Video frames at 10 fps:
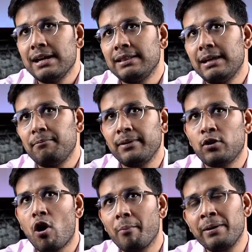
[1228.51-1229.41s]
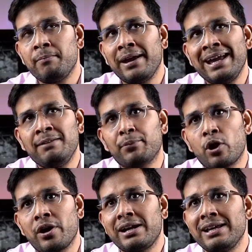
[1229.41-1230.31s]
Government main
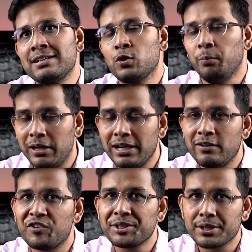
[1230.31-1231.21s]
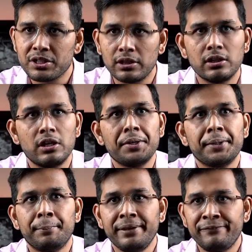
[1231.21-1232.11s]
priority is to build infrastructure,
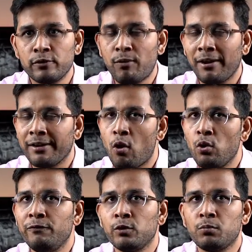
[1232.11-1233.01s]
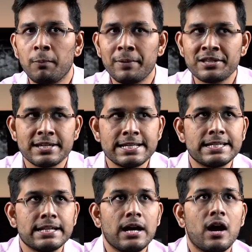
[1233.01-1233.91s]
build football ground, football pitches.